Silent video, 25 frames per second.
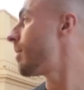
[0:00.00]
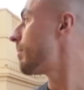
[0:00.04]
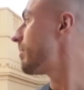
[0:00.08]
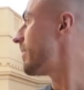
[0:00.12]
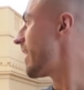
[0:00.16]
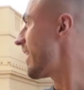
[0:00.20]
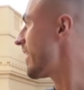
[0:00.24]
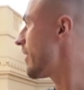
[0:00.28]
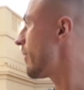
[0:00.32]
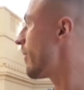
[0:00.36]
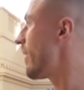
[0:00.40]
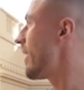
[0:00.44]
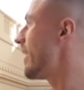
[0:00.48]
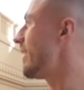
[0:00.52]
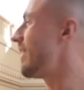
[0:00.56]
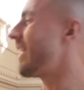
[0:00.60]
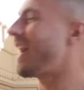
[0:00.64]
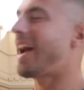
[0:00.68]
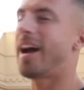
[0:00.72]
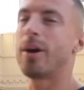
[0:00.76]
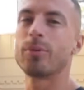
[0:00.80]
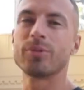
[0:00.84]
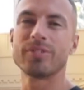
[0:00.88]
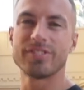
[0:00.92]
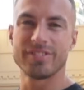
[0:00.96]
But anyway,
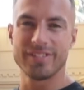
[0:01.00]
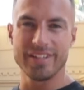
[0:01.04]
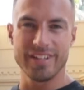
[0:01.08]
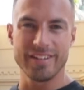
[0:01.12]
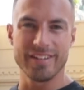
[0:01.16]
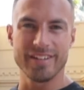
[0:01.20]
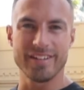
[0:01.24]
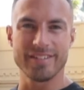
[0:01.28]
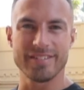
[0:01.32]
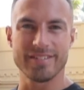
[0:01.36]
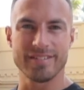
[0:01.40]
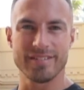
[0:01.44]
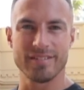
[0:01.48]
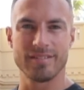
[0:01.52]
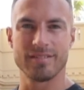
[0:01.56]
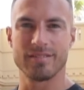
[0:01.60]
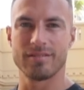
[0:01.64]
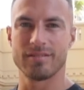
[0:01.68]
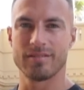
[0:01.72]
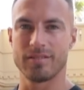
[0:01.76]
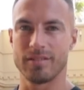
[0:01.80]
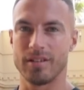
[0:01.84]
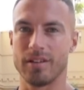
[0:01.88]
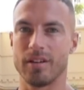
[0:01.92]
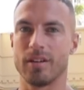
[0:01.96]
I would see this,
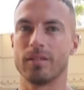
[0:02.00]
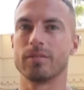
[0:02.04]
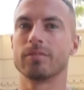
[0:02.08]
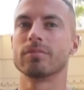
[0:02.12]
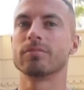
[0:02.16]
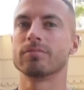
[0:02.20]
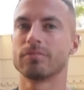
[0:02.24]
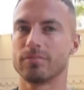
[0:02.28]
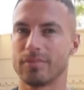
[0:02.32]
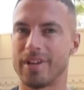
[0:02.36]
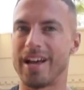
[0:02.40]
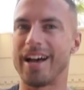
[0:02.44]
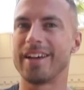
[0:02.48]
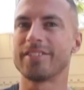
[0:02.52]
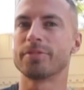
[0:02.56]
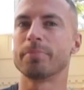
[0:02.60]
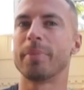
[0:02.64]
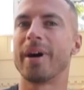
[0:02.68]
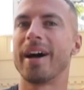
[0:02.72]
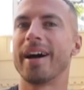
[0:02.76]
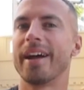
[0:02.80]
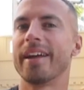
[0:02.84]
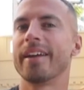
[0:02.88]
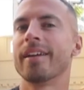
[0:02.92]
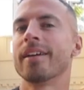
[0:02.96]
you know, as
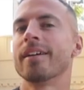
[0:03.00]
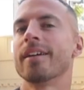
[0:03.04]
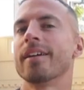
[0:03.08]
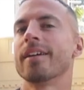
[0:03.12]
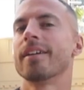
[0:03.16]
my